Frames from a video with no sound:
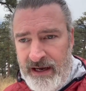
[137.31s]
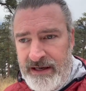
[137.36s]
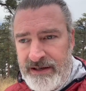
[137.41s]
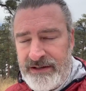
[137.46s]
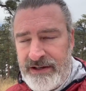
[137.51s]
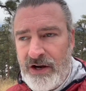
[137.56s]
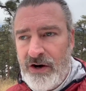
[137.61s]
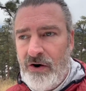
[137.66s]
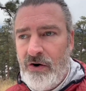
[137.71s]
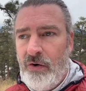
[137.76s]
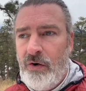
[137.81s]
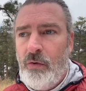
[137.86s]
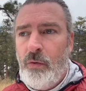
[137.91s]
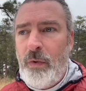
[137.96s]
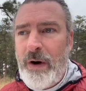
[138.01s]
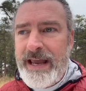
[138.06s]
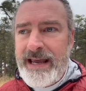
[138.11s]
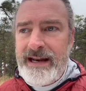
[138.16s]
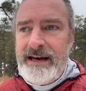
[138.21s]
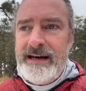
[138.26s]
So,
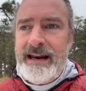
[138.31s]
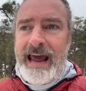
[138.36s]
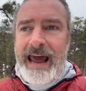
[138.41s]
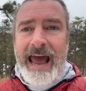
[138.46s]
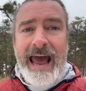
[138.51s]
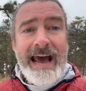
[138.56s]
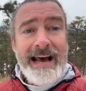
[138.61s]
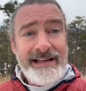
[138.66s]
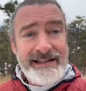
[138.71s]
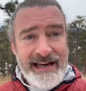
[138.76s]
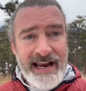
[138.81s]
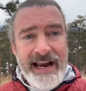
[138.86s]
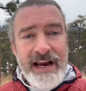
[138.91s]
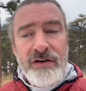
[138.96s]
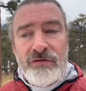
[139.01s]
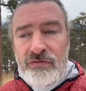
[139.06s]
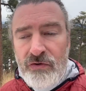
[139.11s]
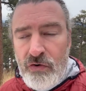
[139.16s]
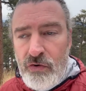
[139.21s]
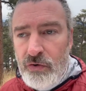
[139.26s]
wind as
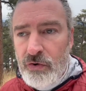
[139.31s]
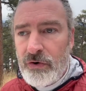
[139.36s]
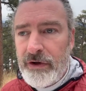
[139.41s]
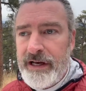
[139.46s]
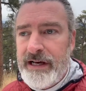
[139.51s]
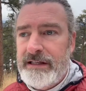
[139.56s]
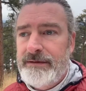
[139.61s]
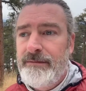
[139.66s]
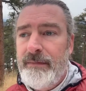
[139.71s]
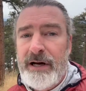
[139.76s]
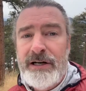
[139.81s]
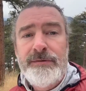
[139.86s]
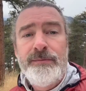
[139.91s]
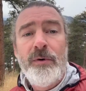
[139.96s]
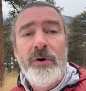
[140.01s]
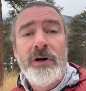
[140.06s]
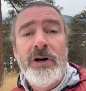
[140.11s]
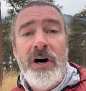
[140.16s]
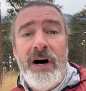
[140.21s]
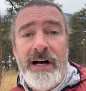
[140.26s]
a rule is much
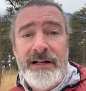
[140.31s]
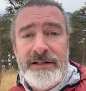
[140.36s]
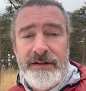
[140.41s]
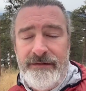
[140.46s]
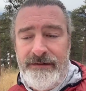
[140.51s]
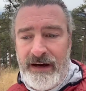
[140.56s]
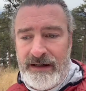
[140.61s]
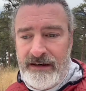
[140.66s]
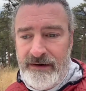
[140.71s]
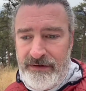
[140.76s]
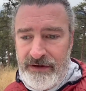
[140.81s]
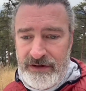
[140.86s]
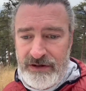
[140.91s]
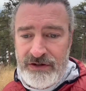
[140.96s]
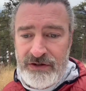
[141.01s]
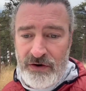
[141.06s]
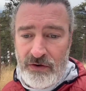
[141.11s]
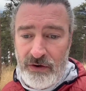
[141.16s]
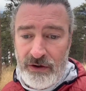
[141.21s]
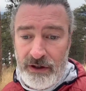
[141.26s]
more cost effective than
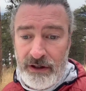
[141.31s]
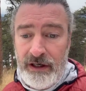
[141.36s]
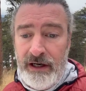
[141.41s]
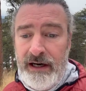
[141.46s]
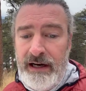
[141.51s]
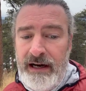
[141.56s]
solar